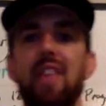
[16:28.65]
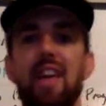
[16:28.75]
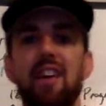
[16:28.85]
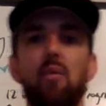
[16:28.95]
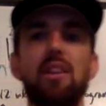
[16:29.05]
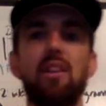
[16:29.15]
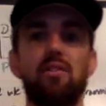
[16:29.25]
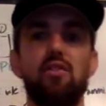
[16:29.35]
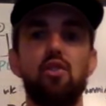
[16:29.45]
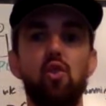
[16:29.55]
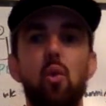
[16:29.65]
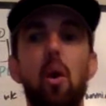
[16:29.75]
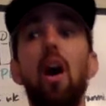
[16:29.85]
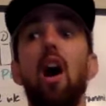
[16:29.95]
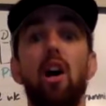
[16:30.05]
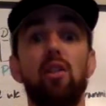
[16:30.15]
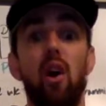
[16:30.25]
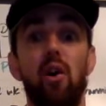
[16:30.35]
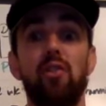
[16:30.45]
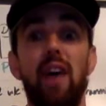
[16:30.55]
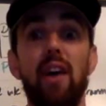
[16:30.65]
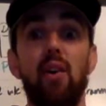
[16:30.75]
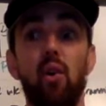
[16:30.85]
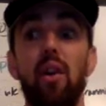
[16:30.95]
that if we just do a longer cycle,